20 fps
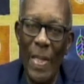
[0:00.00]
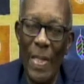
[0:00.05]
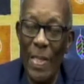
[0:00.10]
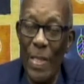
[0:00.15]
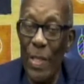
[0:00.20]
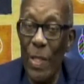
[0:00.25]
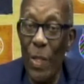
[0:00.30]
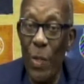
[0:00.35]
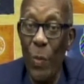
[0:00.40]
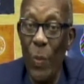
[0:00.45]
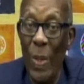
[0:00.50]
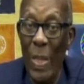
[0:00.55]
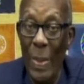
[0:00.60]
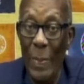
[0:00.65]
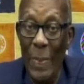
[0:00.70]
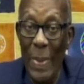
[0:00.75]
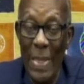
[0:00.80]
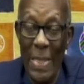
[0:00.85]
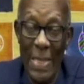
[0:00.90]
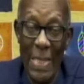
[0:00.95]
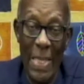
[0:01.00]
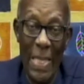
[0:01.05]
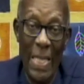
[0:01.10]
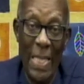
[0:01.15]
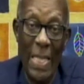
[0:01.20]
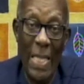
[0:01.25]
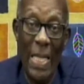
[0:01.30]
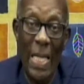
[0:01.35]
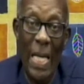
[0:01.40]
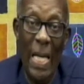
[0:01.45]
So the will may
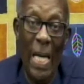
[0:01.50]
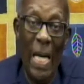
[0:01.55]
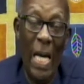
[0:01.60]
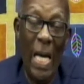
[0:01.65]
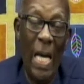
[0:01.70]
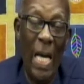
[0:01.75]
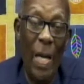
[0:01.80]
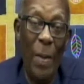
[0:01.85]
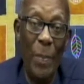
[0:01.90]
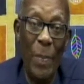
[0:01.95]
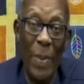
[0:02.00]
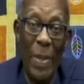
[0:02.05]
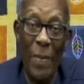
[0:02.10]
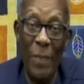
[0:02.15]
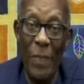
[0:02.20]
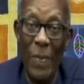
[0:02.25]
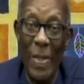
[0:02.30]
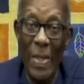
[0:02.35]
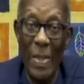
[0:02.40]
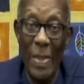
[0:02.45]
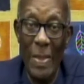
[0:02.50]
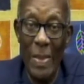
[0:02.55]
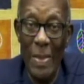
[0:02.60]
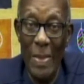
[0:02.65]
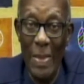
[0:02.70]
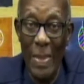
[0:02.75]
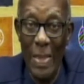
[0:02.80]
say, I am giving